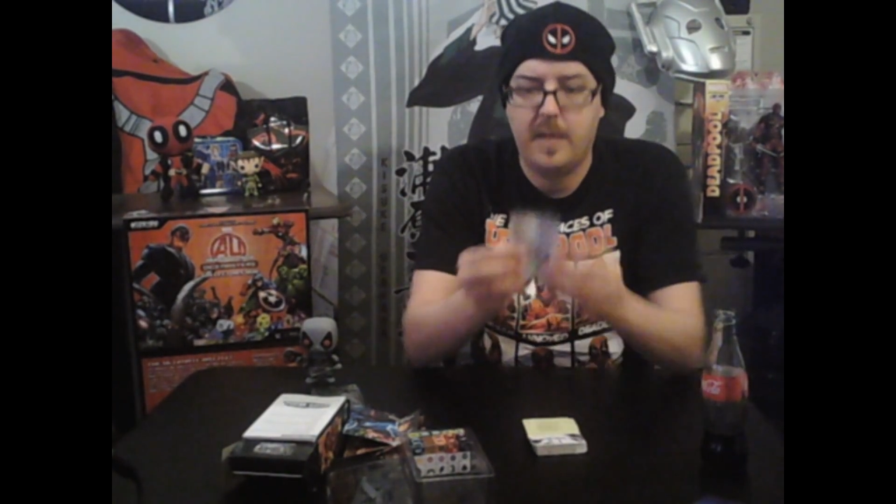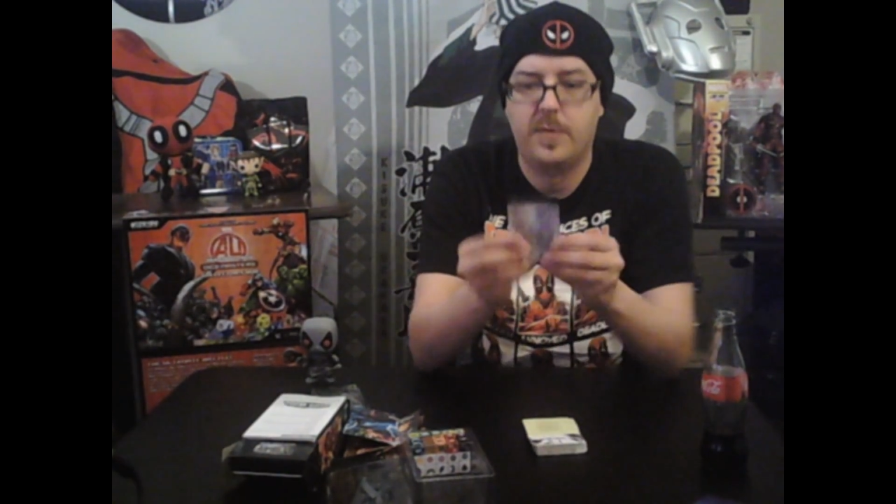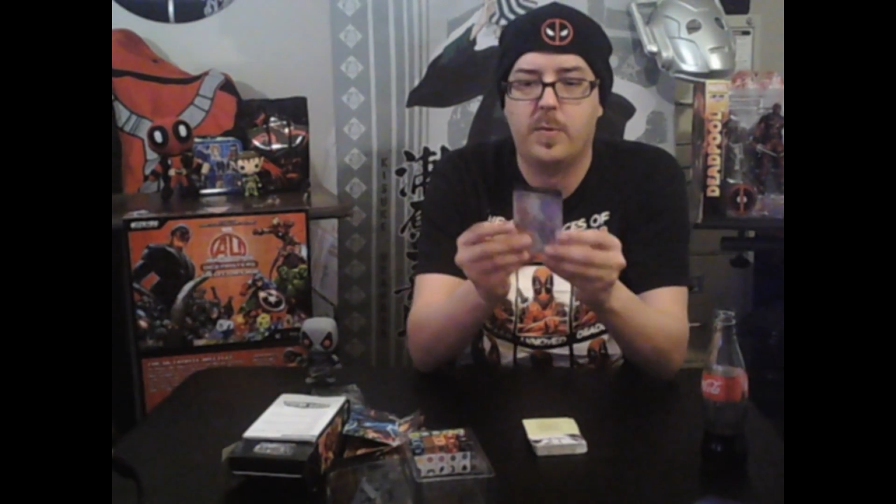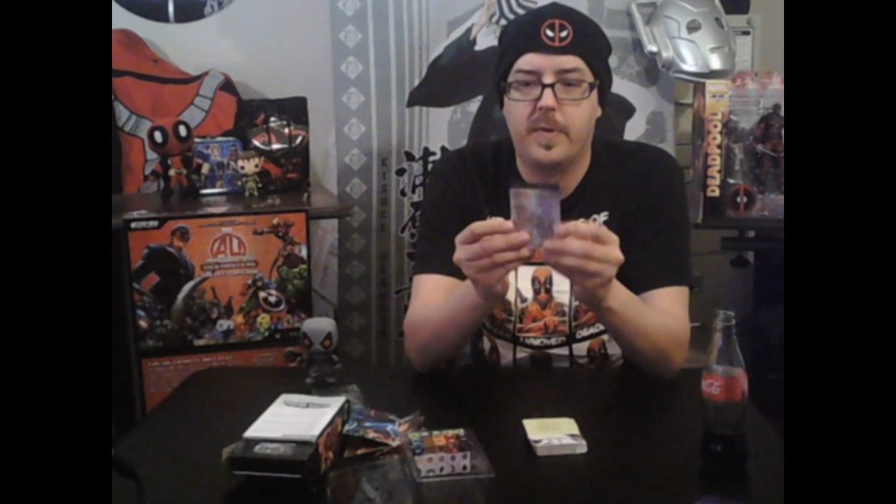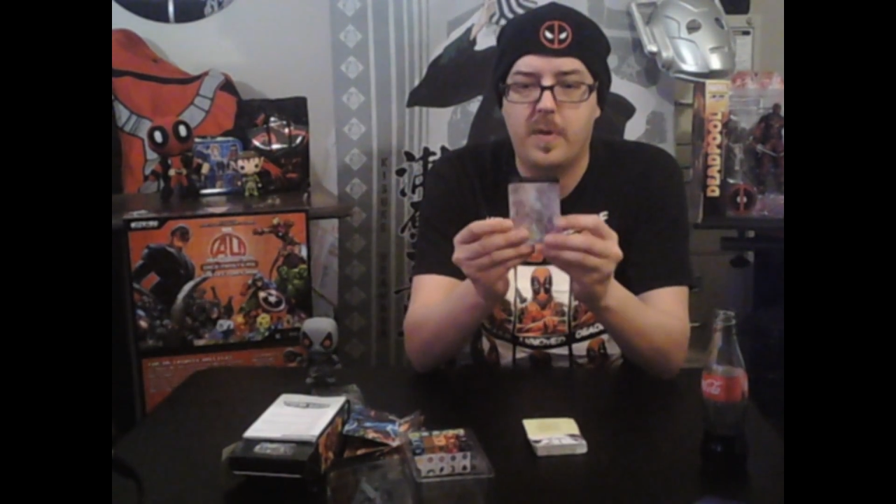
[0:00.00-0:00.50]

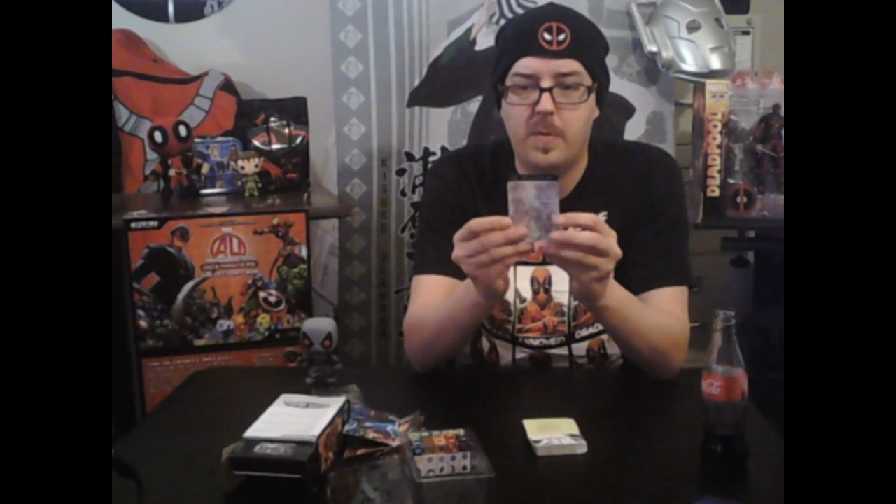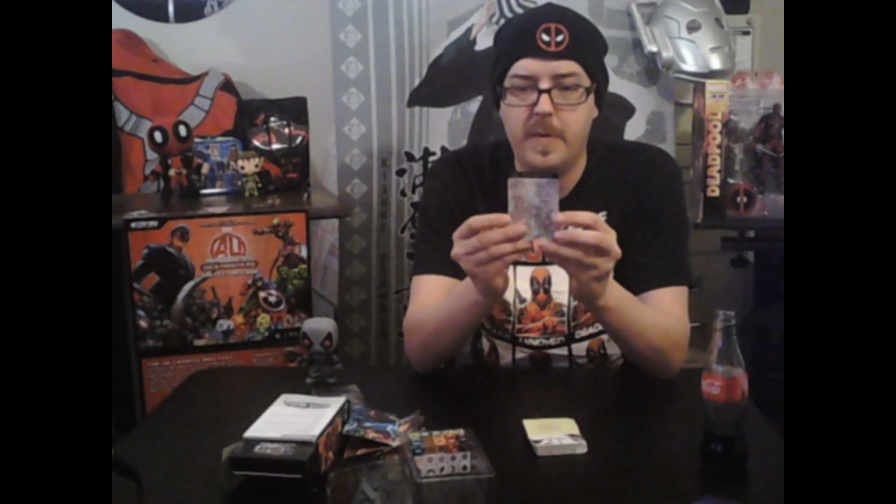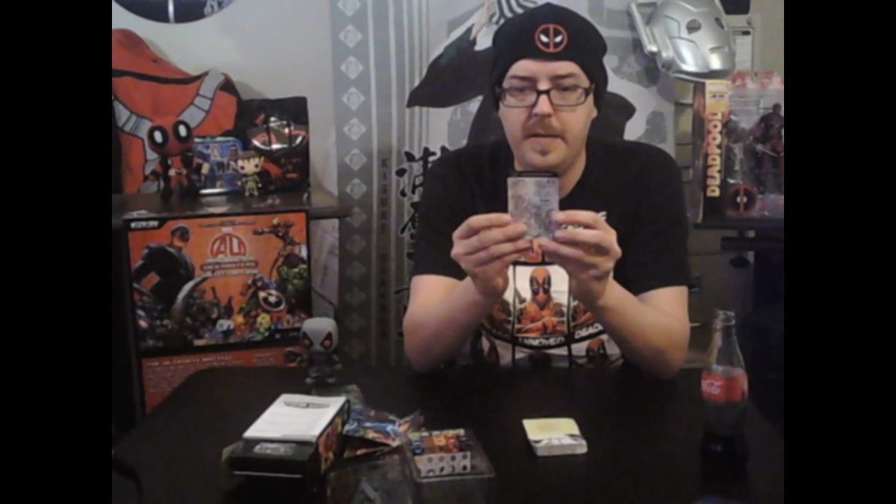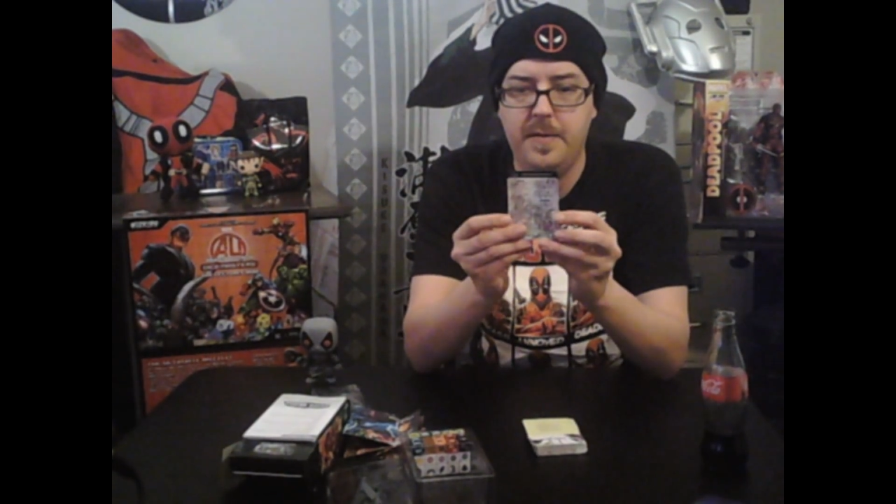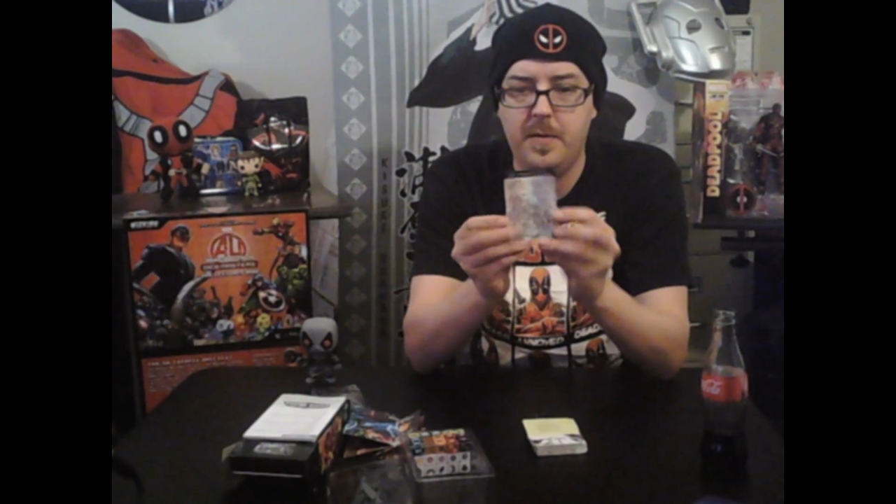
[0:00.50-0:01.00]
As with
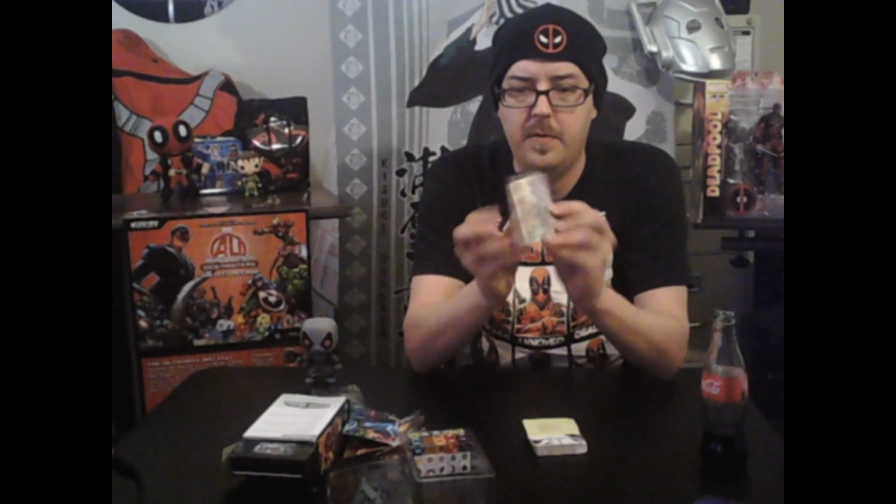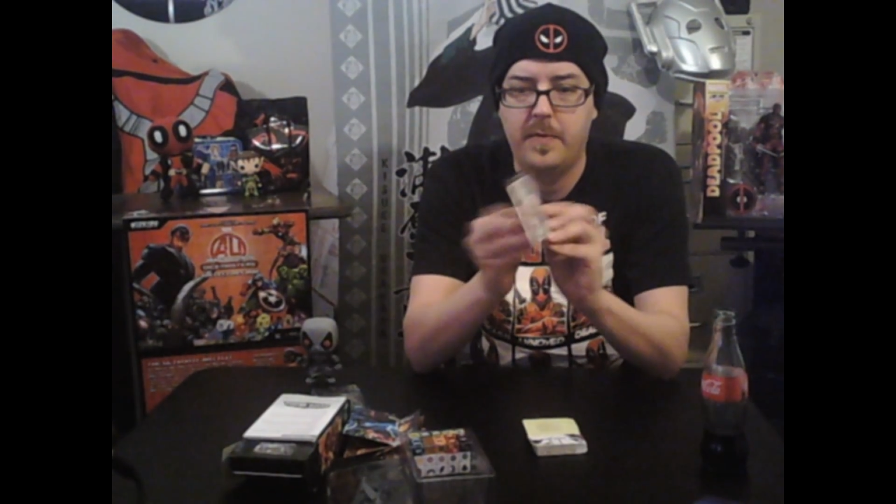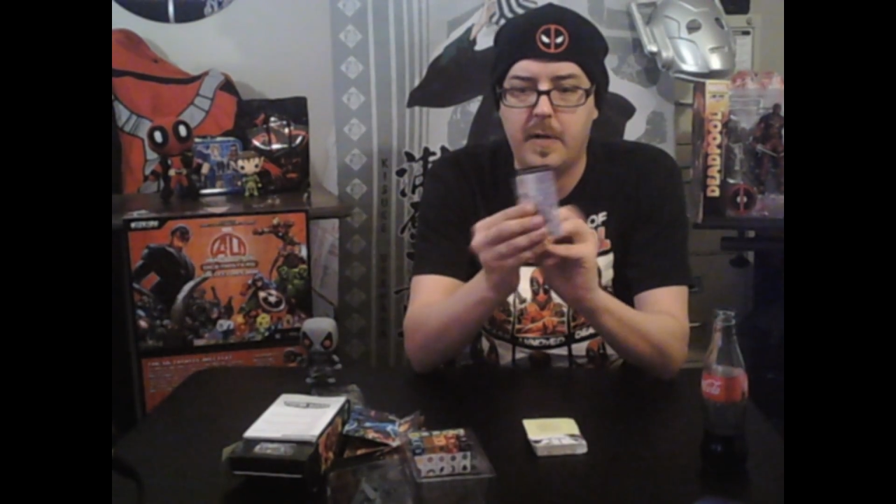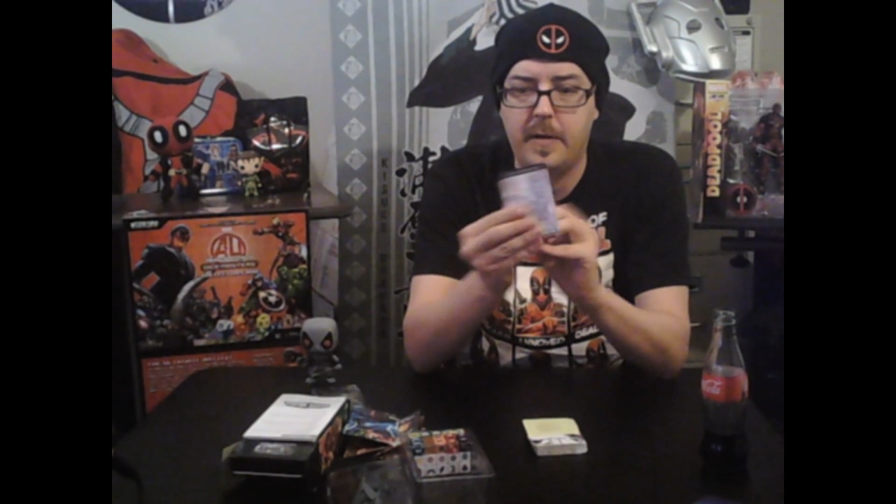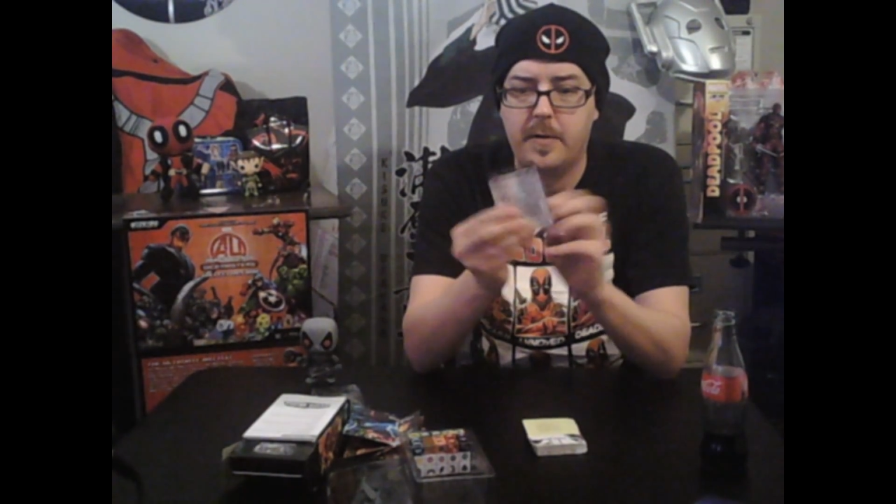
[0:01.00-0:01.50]
always,
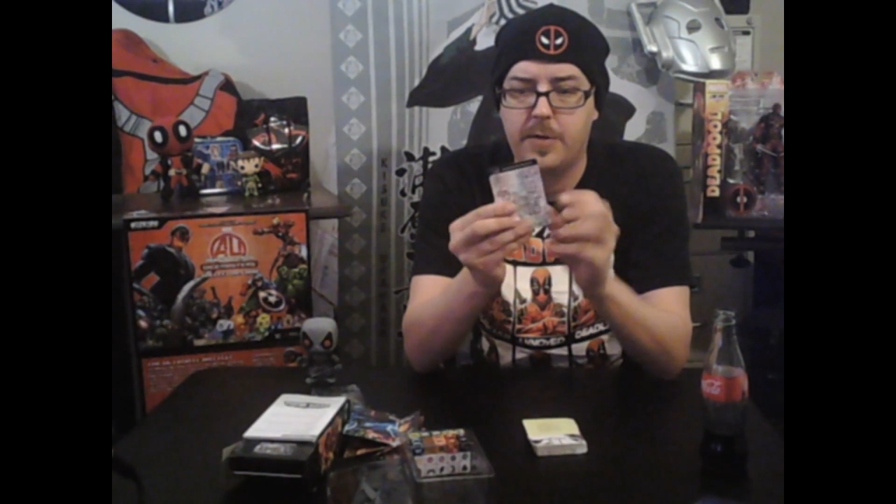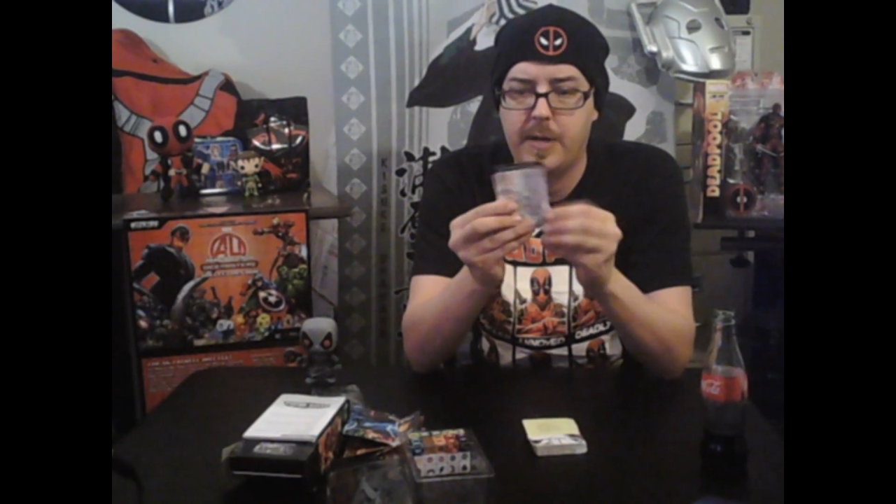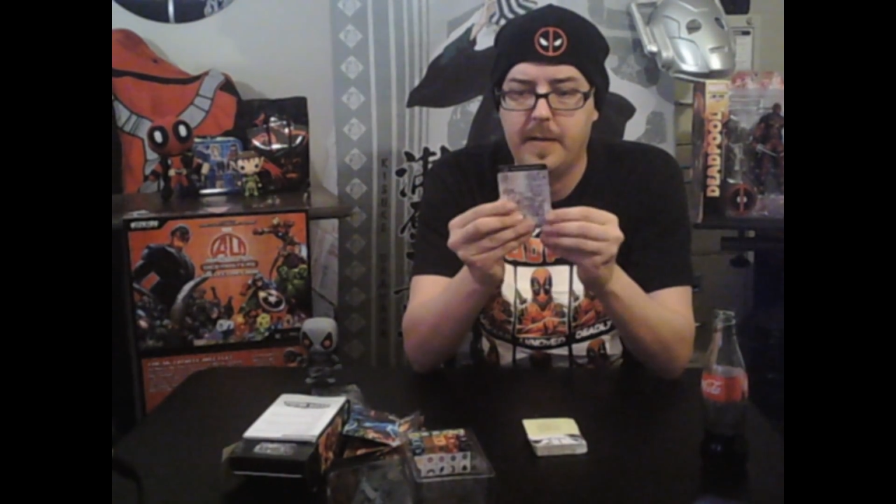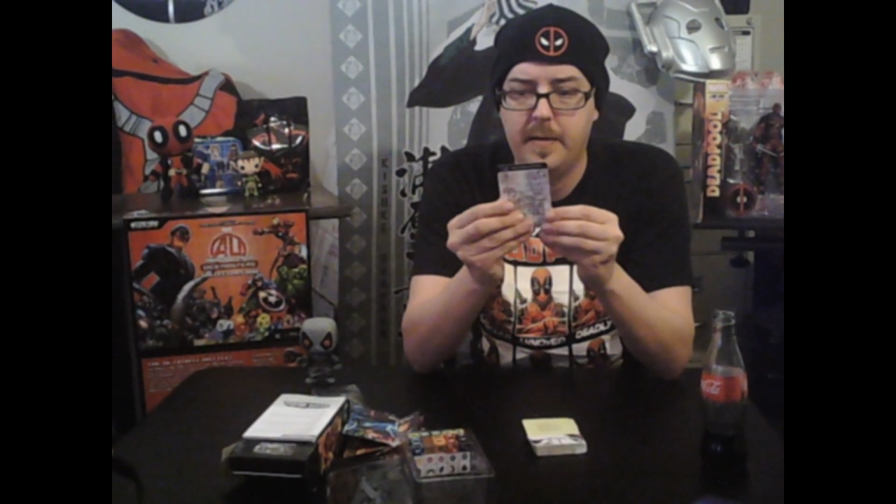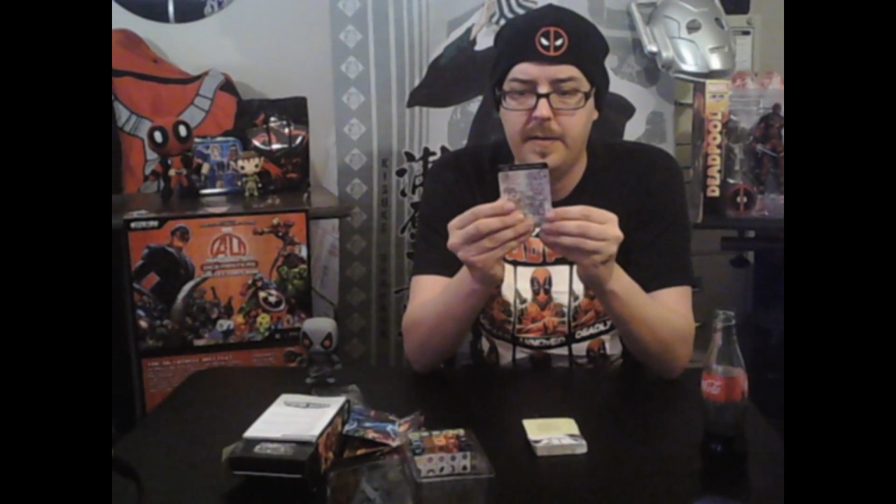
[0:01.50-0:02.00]
you've got your
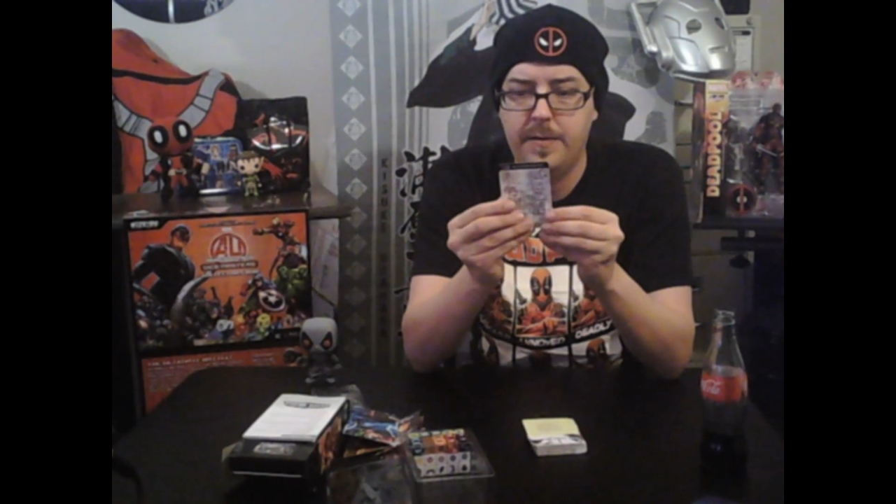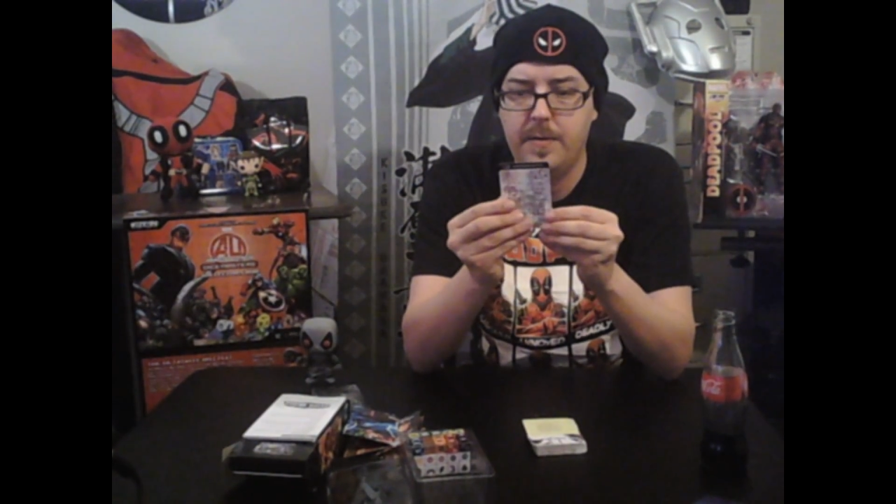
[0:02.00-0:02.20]
checklist,